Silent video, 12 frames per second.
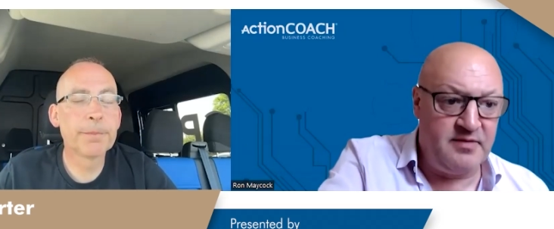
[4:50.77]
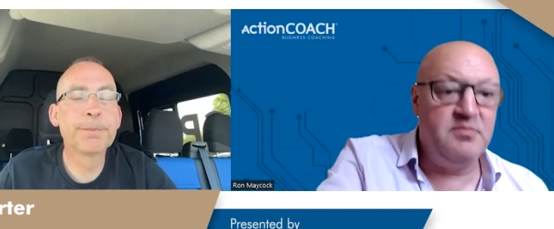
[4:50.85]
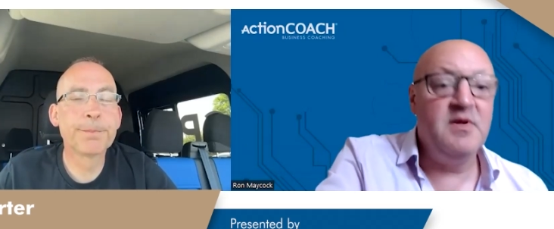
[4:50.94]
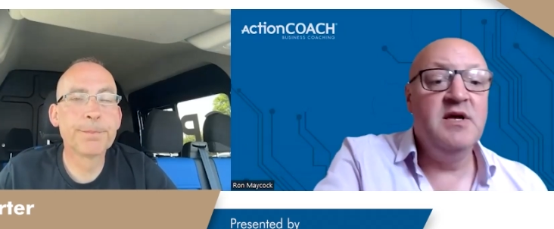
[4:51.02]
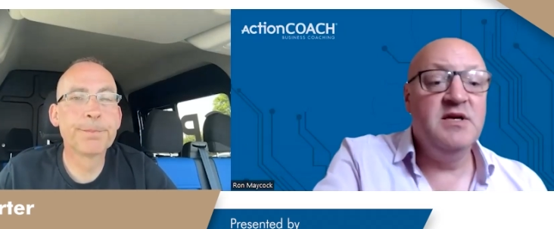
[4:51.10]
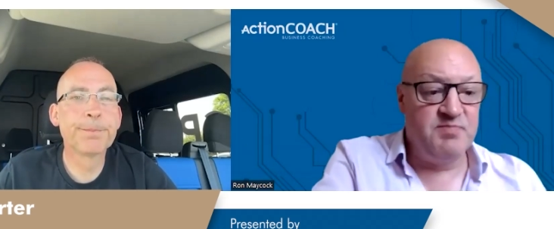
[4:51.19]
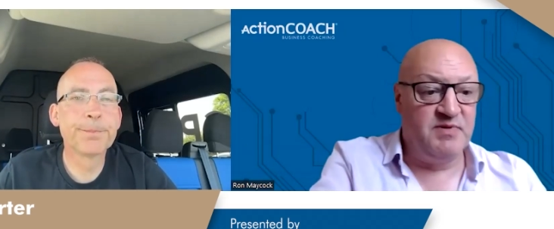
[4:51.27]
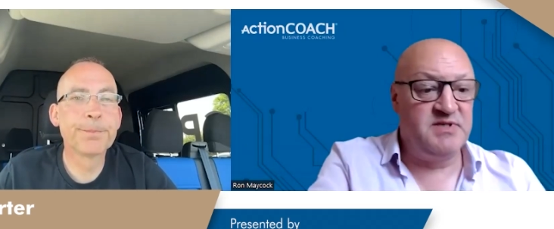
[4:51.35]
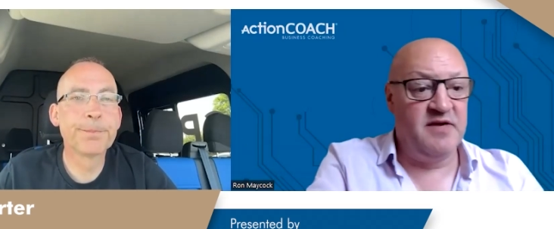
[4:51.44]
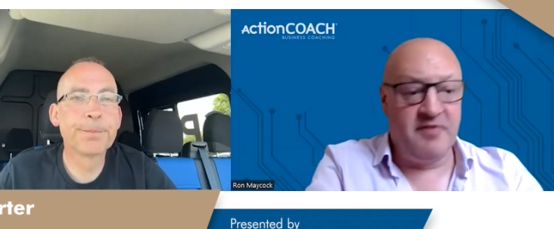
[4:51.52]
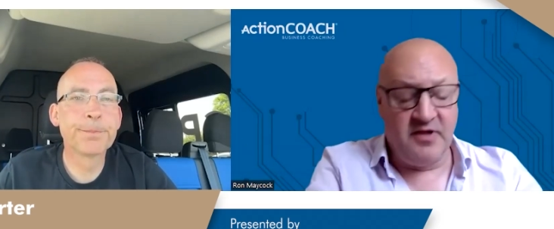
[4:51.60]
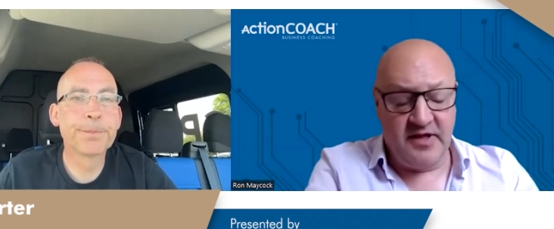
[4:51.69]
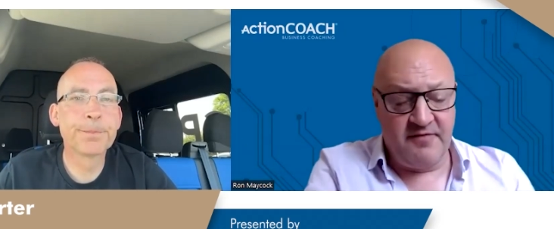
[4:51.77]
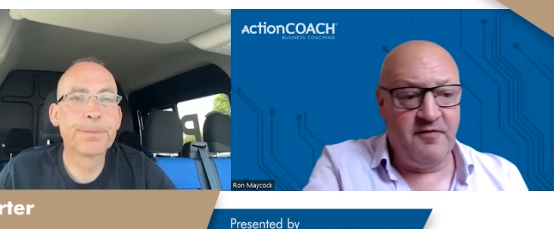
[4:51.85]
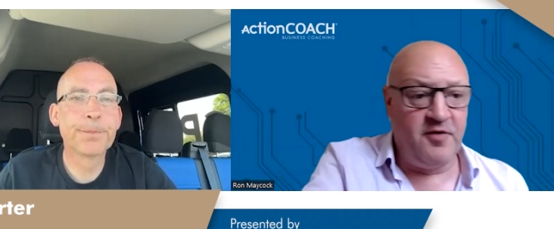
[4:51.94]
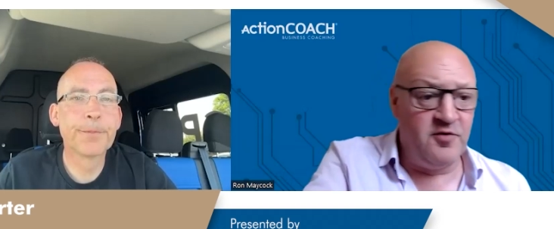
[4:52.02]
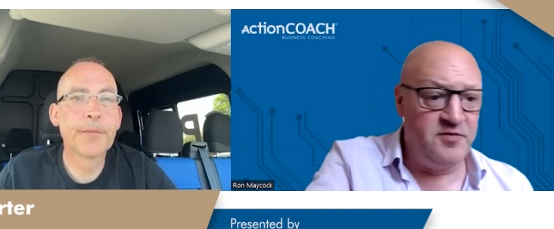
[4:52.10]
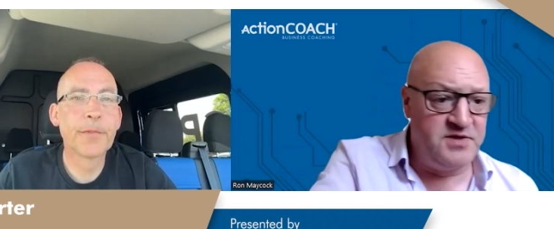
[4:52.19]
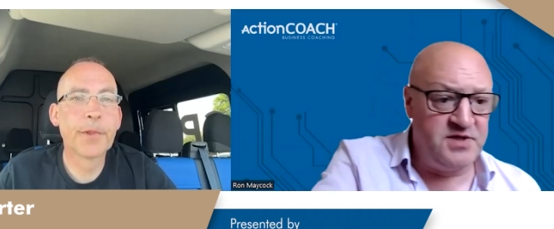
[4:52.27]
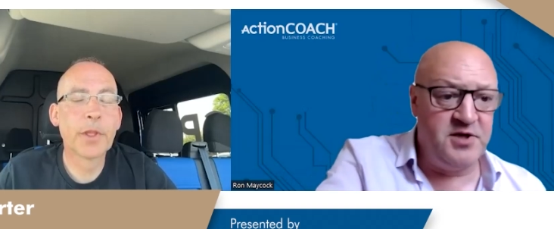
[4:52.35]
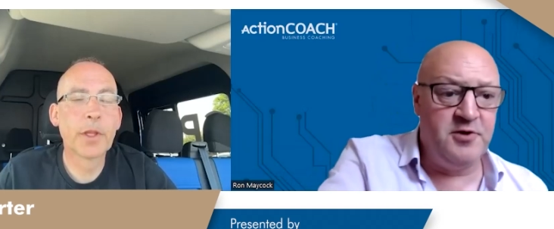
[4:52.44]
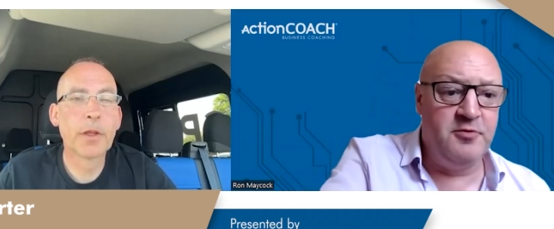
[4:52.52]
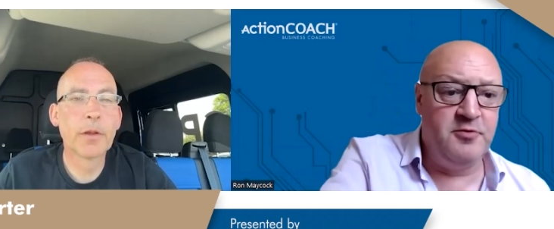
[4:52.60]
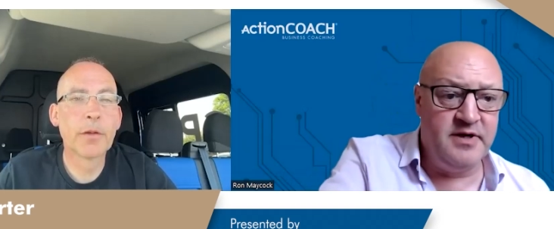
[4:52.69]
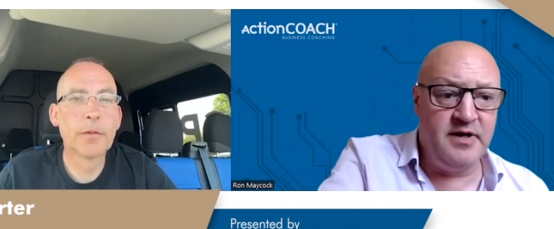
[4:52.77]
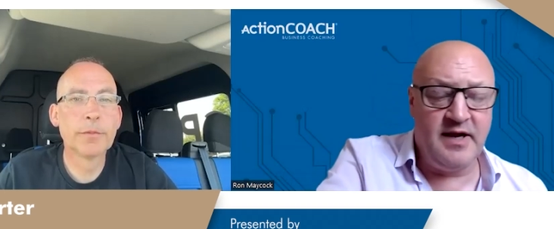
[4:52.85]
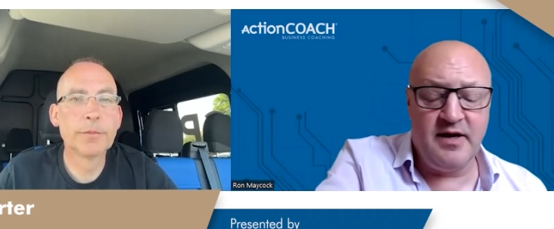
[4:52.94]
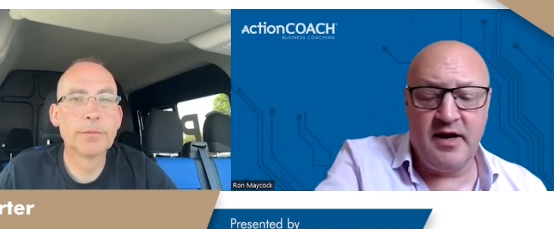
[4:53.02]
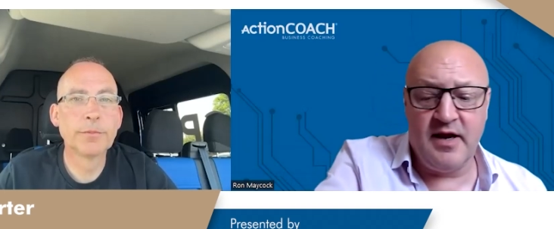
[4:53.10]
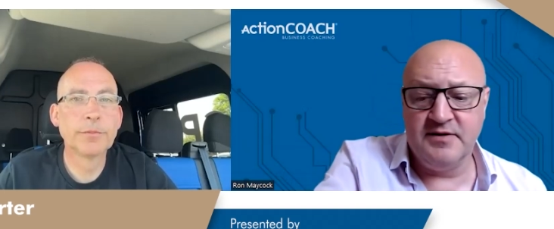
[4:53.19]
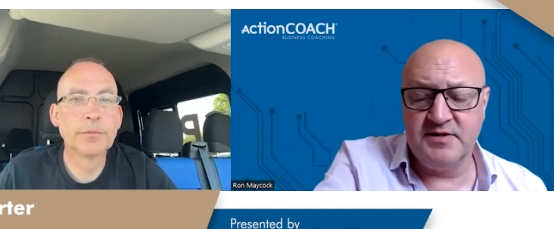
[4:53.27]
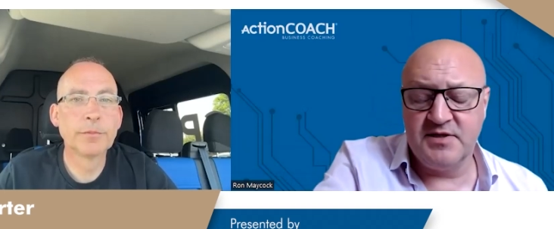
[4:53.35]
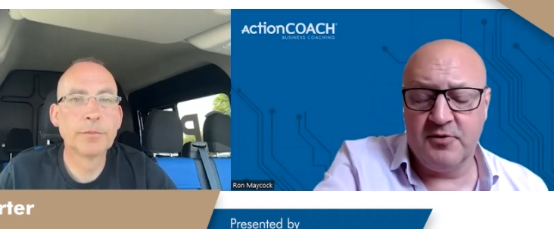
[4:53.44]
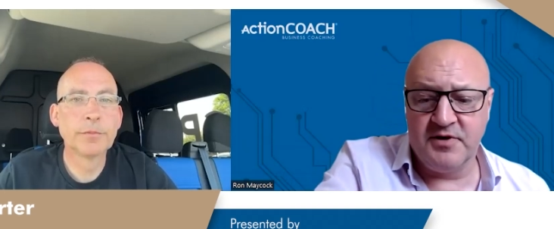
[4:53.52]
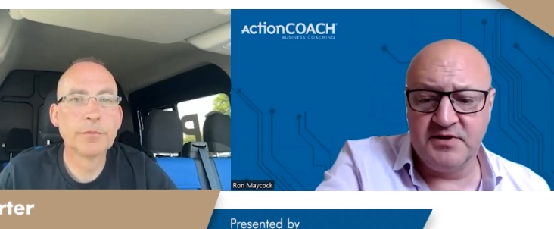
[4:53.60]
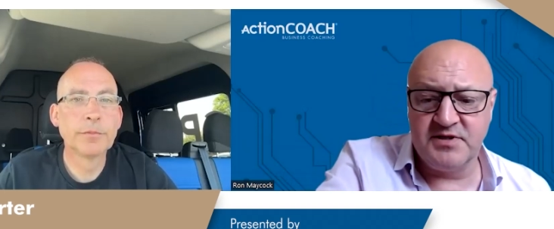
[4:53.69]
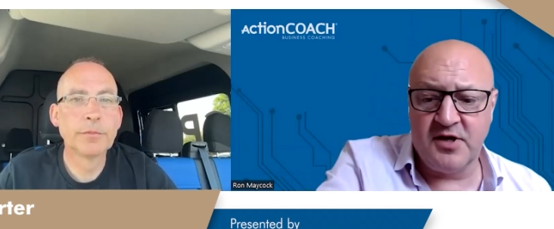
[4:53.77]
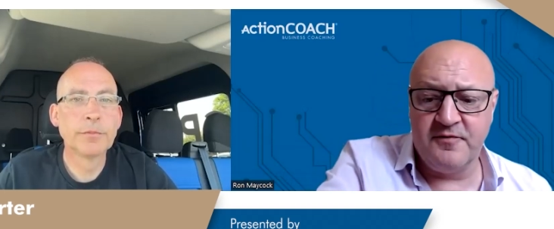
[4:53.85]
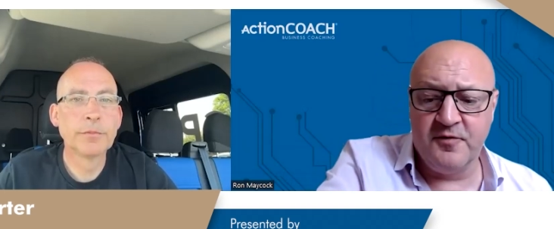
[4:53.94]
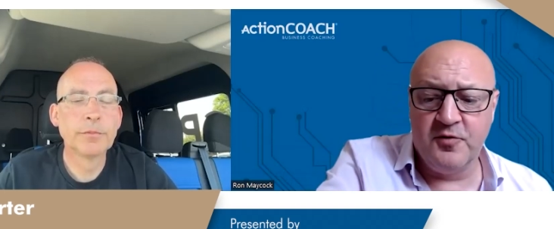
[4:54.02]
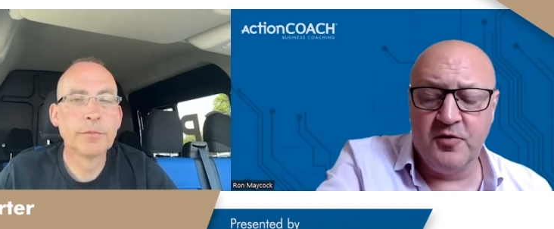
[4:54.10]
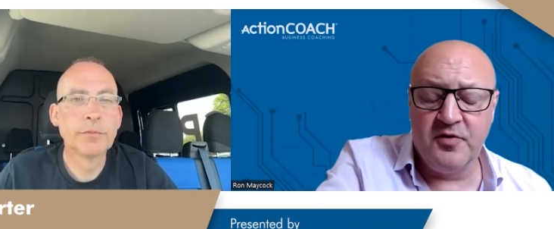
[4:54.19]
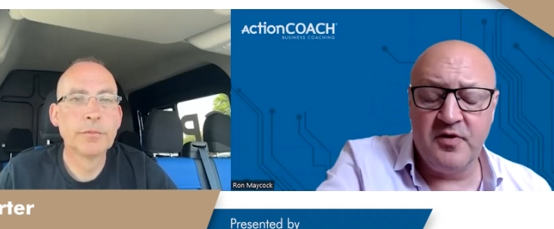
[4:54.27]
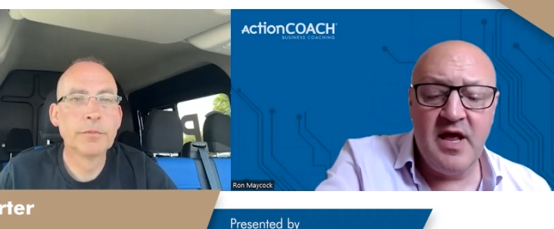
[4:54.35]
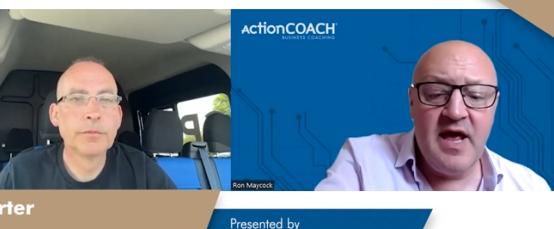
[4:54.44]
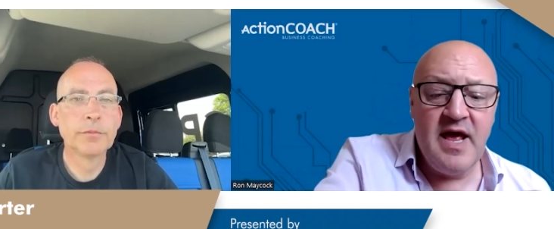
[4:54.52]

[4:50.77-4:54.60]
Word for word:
Speaker 1: and specifically for Bon two and, and and so on and so forth.